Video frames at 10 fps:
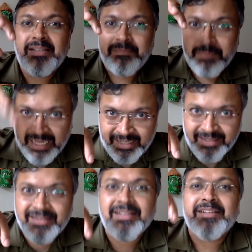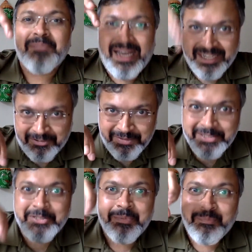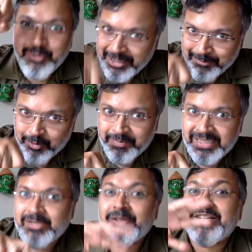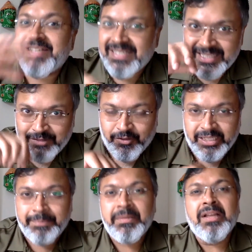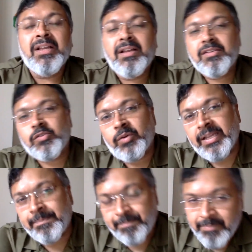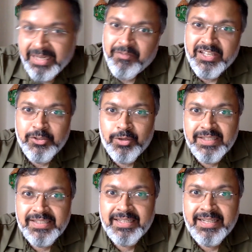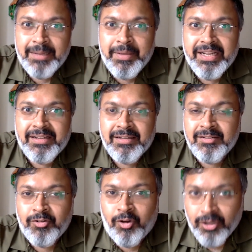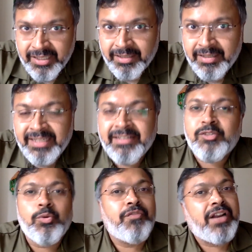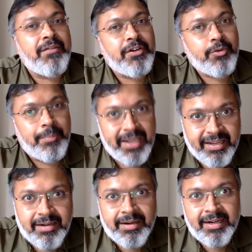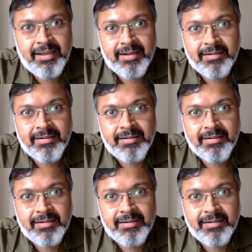Bharatvarsh to be Punya Bhumi. It's only a residence for them. So in many ways you can say that American, all the Indians who have traveled to America and are